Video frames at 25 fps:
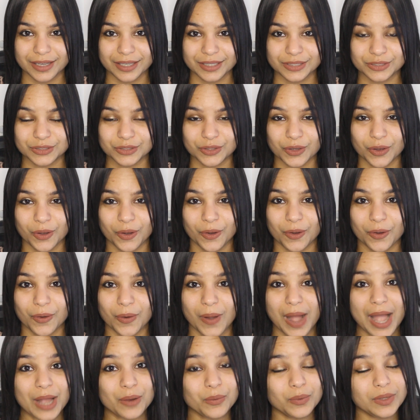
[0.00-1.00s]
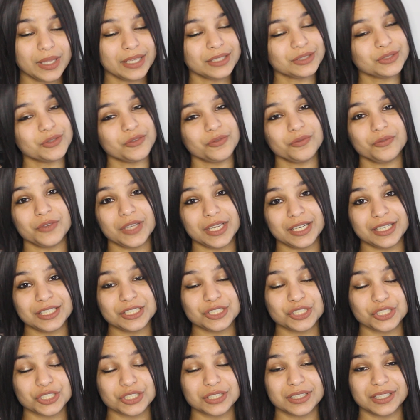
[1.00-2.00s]
So I would like to
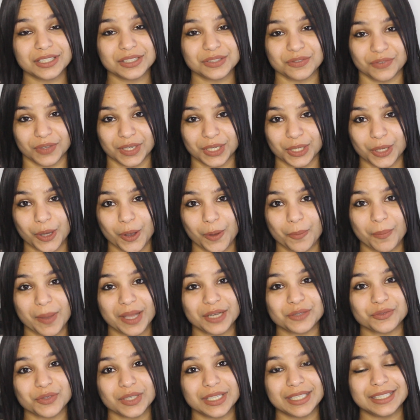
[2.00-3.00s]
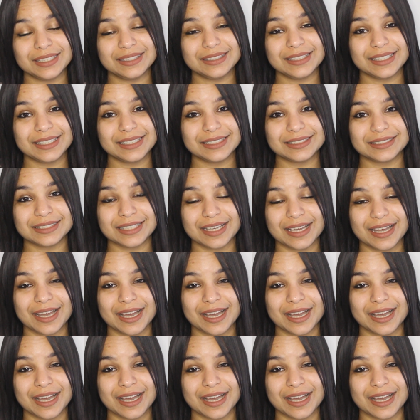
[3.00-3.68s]
finish this video by reading this,